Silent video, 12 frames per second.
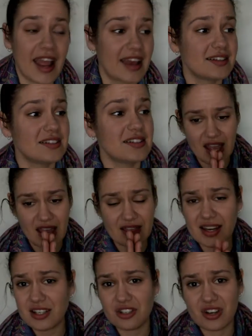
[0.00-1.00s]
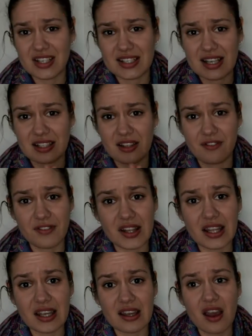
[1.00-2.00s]
and that is not exactly
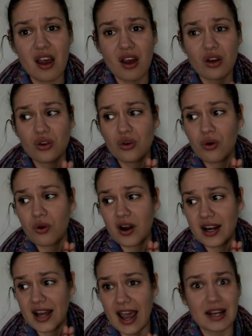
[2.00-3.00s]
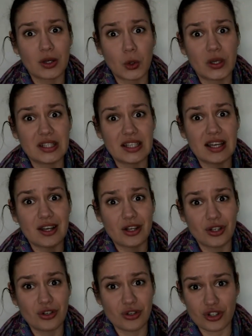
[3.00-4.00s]
filling nor an adequately
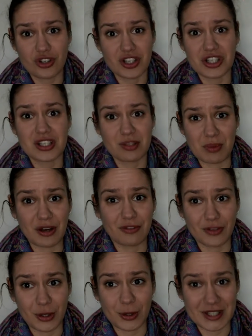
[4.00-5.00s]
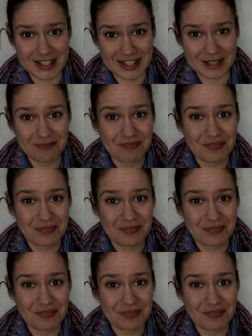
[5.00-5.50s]
nutritious meal for your dinner.